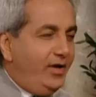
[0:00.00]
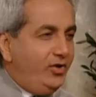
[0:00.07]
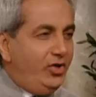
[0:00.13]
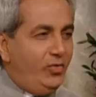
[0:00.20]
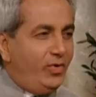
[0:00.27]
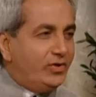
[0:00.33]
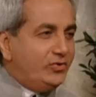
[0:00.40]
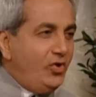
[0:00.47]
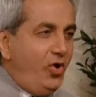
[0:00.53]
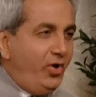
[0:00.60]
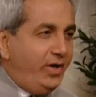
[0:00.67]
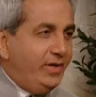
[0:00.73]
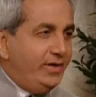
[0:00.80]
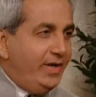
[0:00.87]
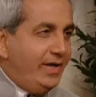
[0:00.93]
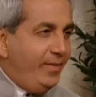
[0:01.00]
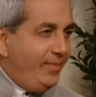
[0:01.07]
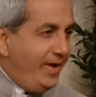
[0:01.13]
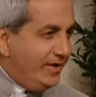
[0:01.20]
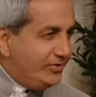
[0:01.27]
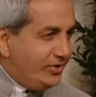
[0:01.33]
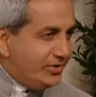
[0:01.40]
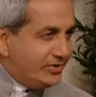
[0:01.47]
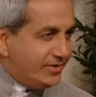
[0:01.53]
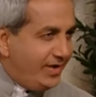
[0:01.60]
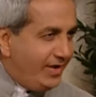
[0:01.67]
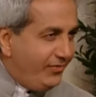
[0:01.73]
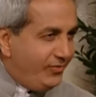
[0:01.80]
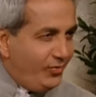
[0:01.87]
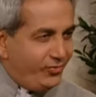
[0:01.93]
you were talking then about just
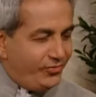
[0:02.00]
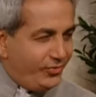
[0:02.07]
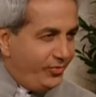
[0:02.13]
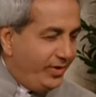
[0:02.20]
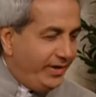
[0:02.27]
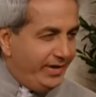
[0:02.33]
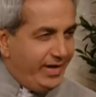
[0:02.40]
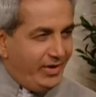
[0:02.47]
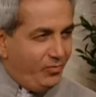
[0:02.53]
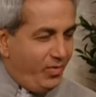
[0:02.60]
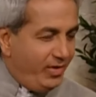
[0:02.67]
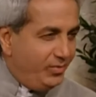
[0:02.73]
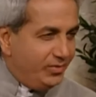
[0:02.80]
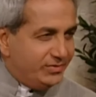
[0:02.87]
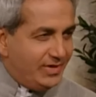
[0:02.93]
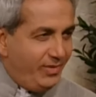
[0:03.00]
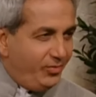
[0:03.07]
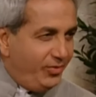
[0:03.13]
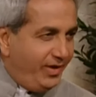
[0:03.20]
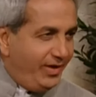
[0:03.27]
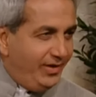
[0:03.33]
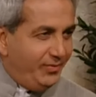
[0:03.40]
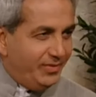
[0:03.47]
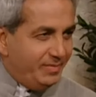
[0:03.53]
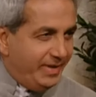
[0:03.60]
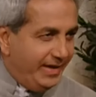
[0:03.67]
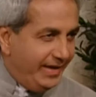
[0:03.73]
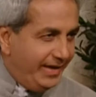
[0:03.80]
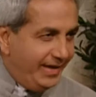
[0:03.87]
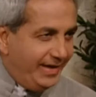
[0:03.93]
kind of go through it again one more time quickly with me.
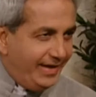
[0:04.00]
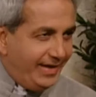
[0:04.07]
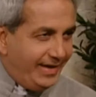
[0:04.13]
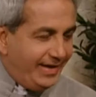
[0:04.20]
Well, I,